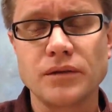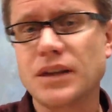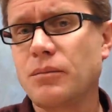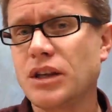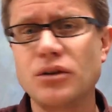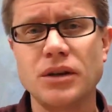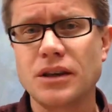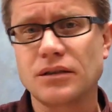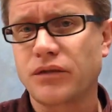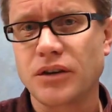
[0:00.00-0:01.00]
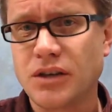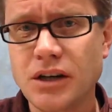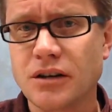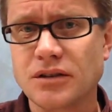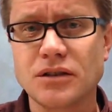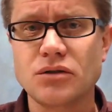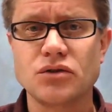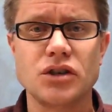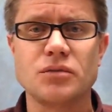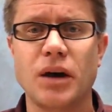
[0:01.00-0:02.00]
And they've been doing this for years. This was
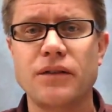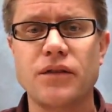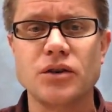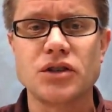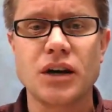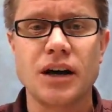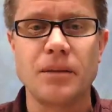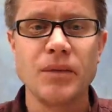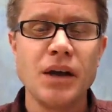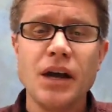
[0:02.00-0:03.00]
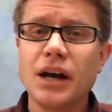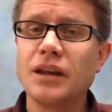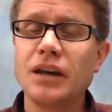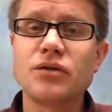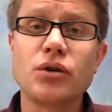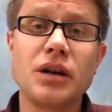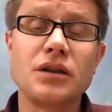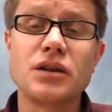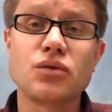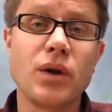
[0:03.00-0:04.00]
just my first time. And they've
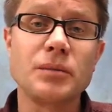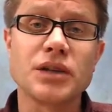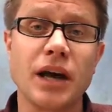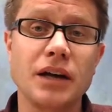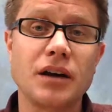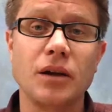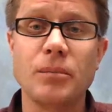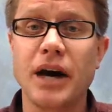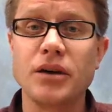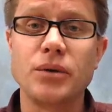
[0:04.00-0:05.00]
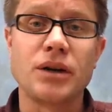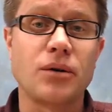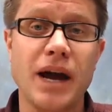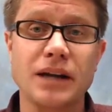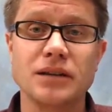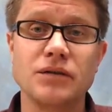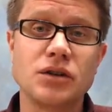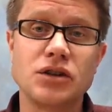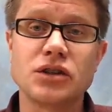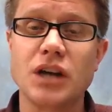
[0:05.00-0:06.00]
created this website called Biointeractive. You
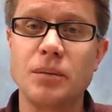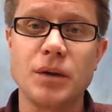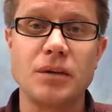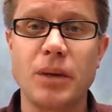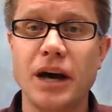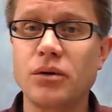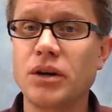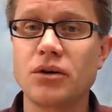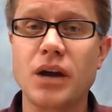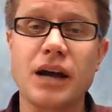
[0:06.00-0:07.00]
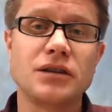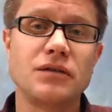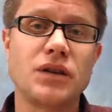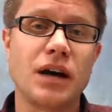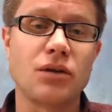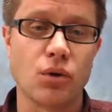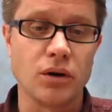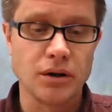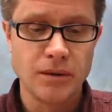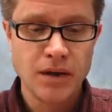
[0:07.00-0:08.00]
could just type in
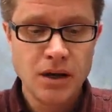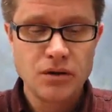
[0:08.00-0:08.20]
biointeractive.org.